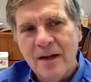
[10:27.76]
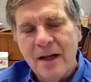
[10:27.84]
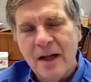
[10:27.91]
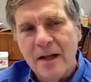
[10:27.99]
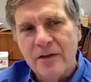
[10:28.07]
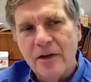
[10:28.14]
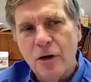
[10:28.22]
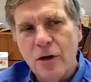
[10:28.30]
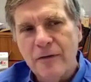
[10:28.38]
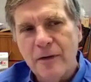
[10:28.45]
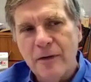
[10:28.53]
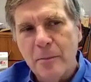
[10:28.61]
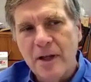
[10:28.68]
as
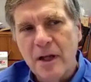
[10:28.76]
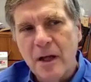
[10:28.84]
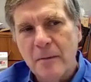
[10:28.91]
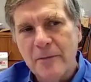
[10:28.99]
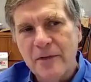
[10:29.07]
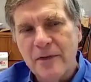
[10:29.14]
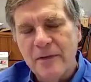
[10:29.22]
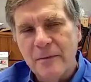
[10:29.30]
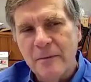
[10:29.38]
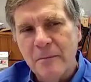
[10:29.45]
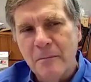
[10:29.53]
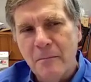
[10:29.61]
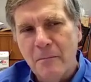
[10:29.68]
COVID becomes
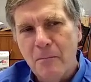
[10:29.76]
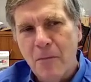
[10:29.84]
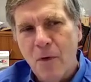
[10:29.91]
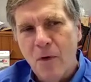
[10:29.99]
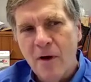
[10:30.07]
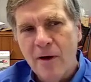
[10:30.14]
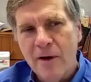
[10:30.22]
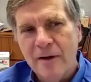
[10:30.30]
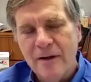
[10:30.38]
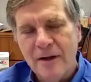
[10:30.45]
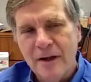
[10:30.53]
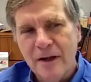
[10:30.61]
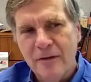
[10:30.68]
more
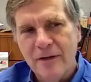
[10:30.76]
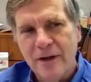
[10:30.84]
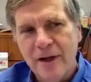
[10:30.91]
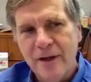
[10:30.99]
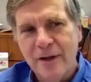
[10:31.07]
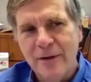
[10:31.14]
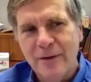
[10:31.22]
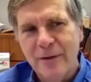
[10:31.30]
of a